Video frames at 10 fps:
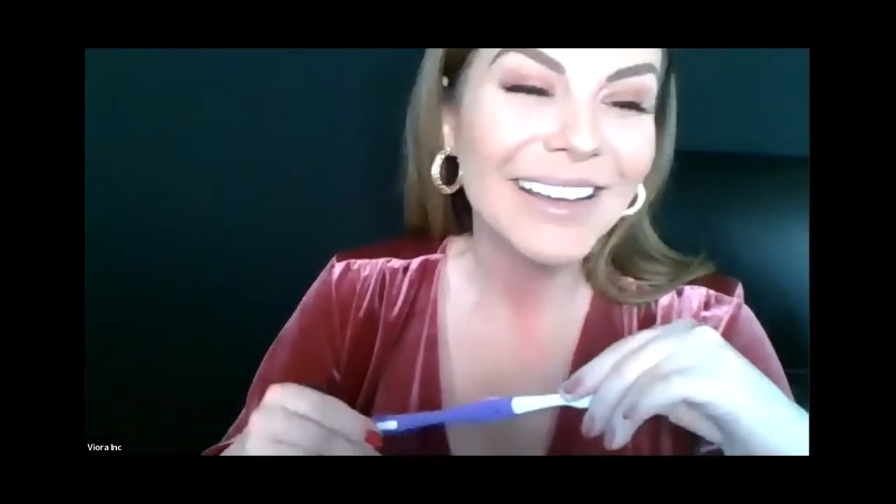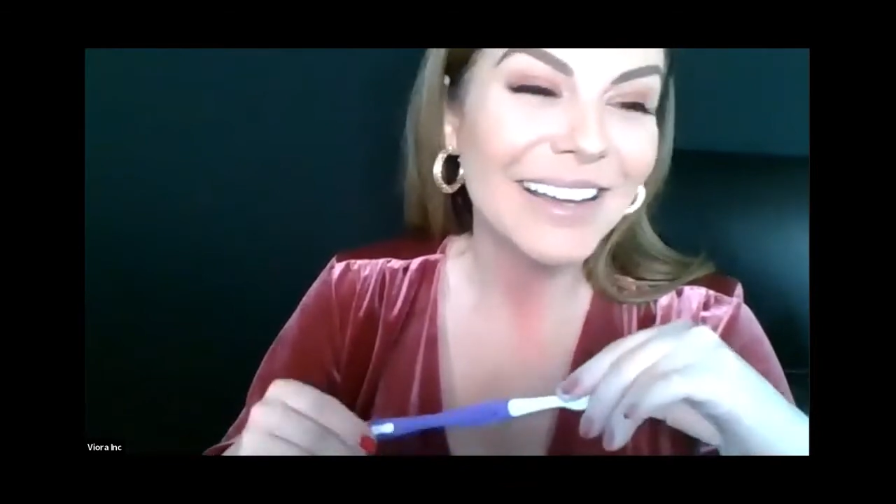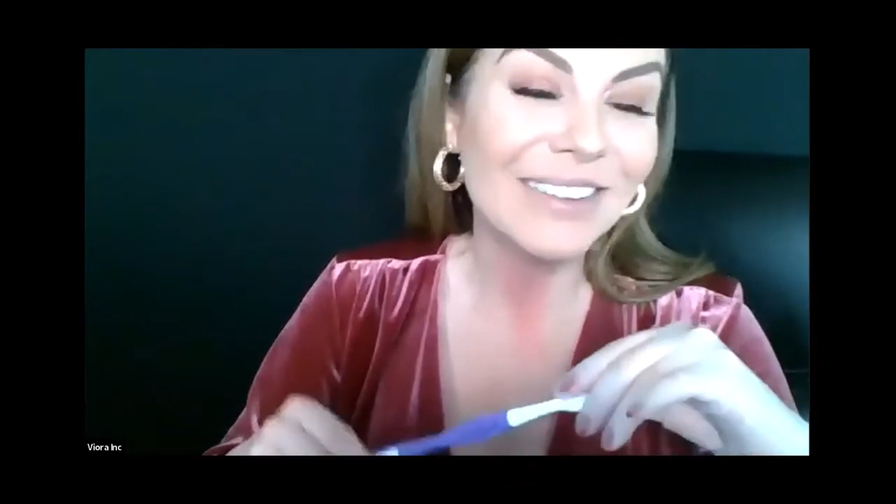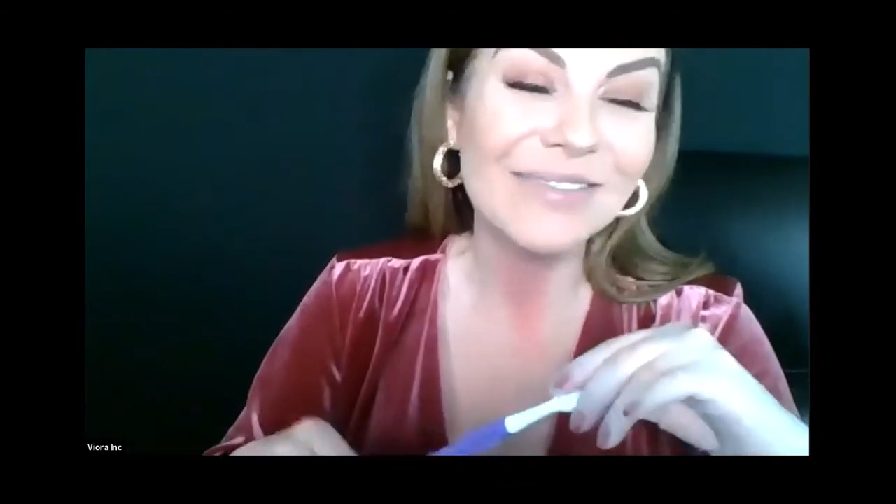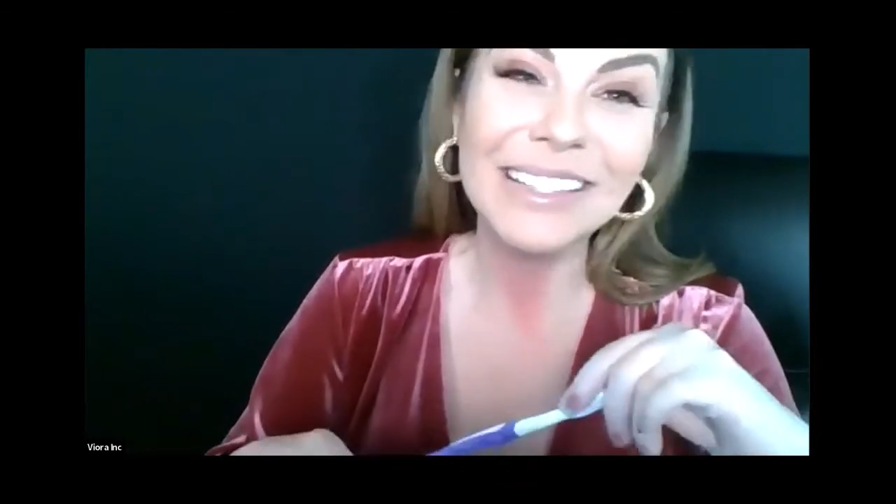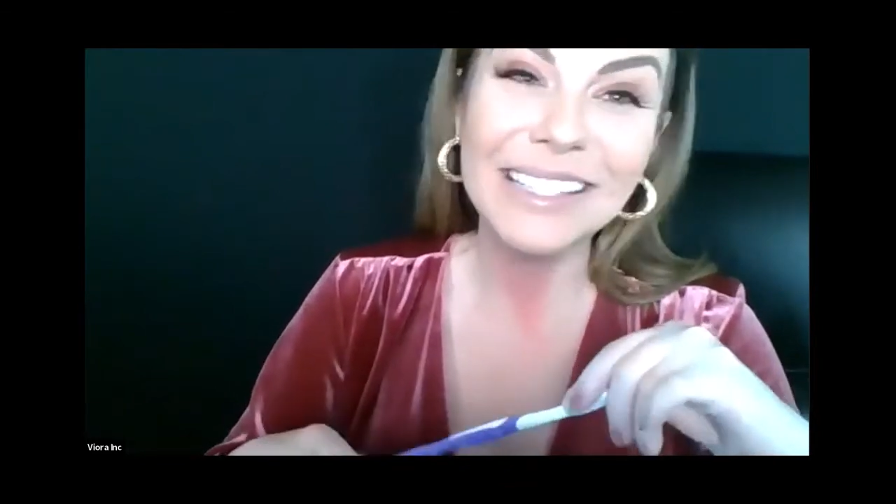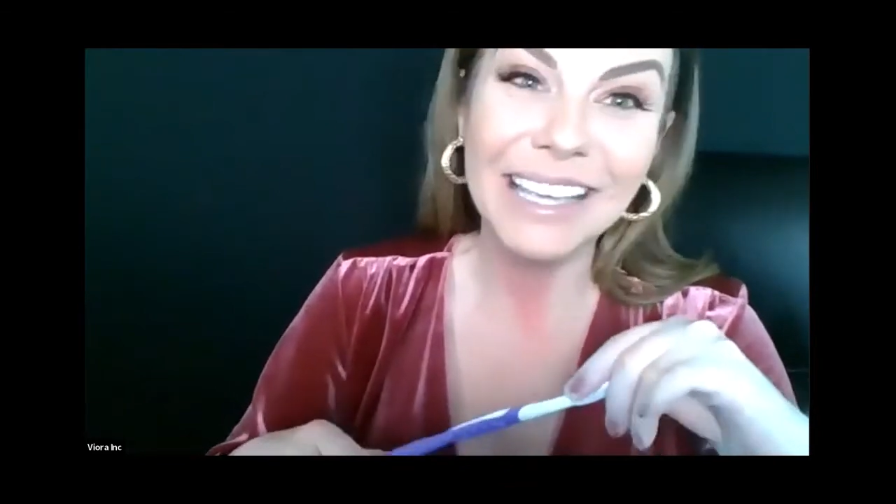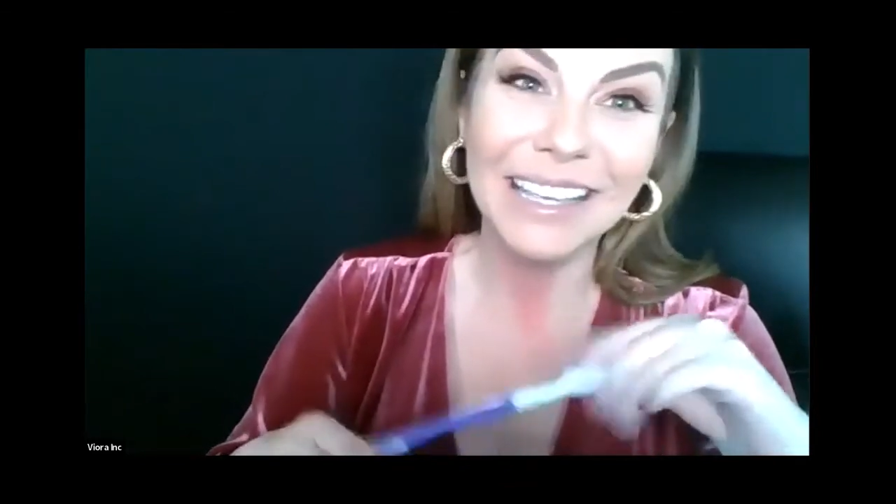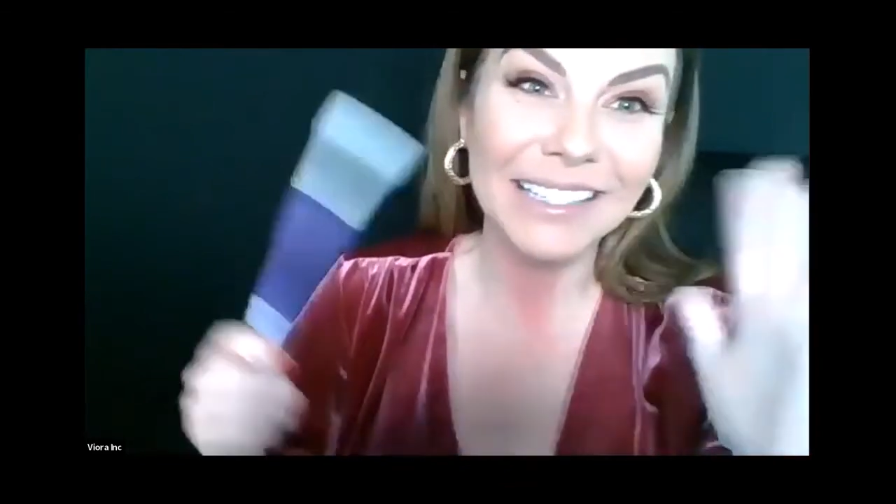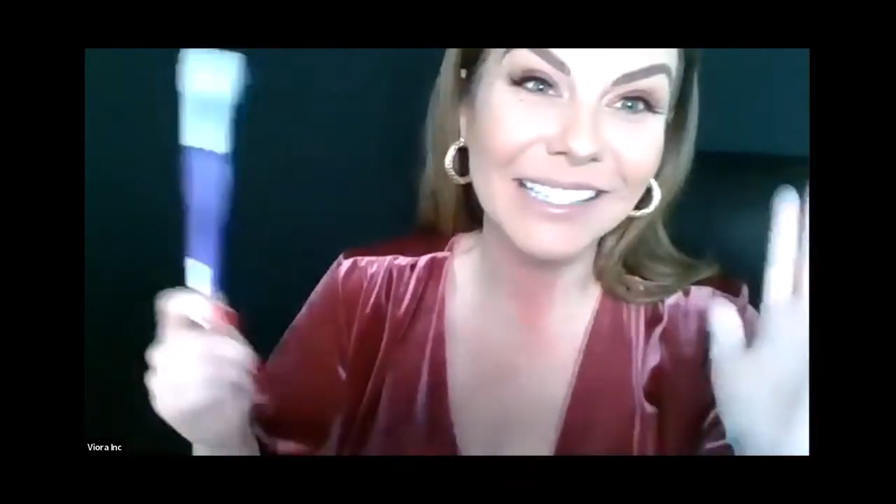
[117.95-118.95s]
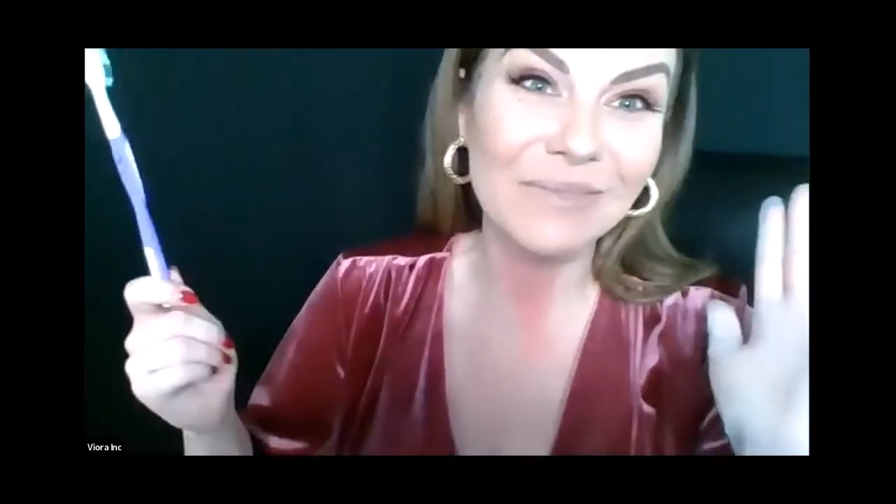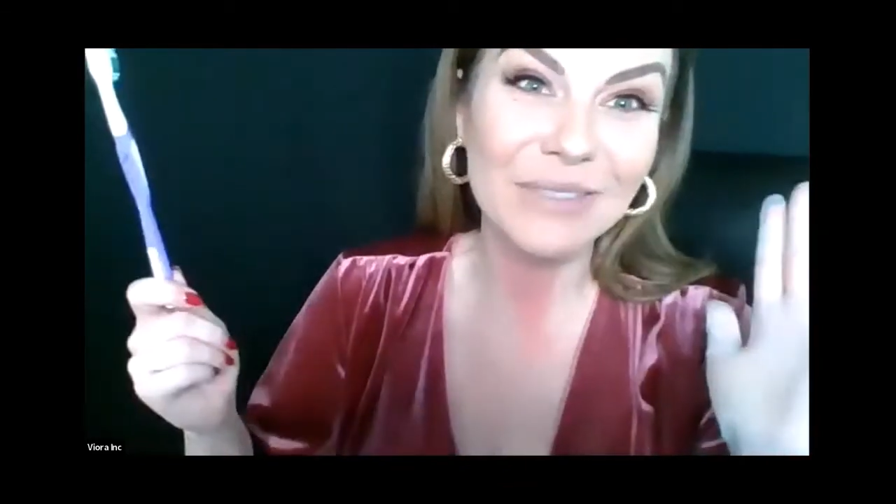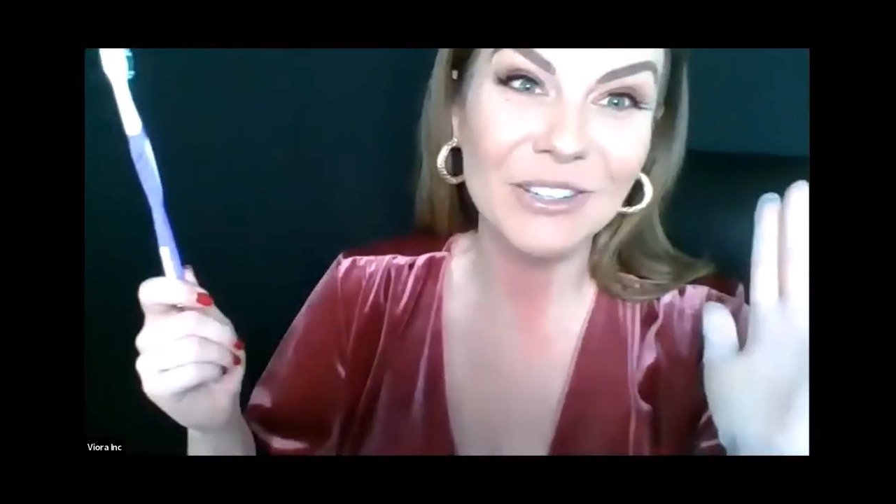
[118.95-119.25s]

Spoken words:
I always think this is gonna be